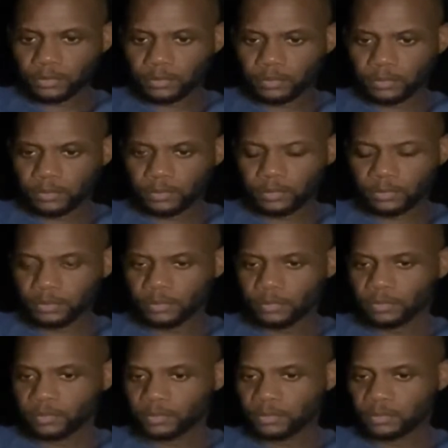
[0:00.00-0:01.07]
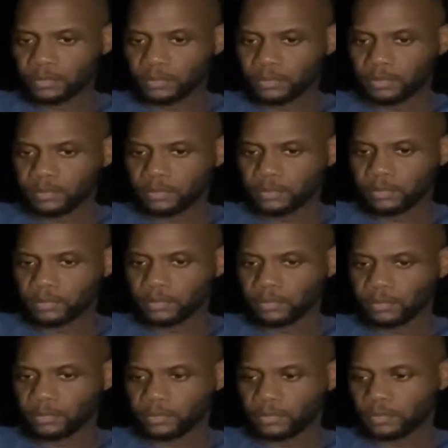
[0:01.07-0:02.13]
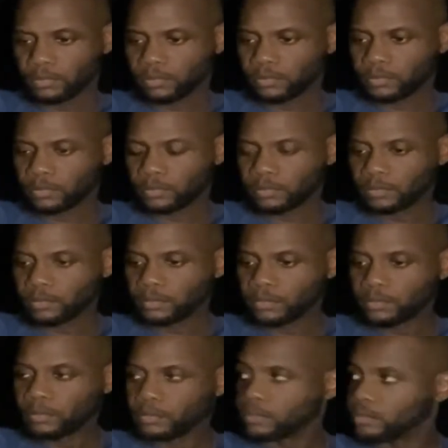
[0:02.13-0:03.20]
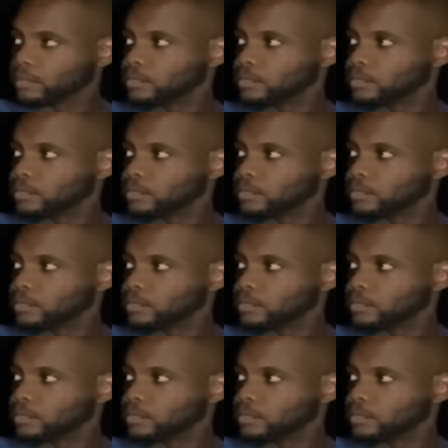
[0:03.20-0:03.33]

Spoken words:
This person isn't speaking.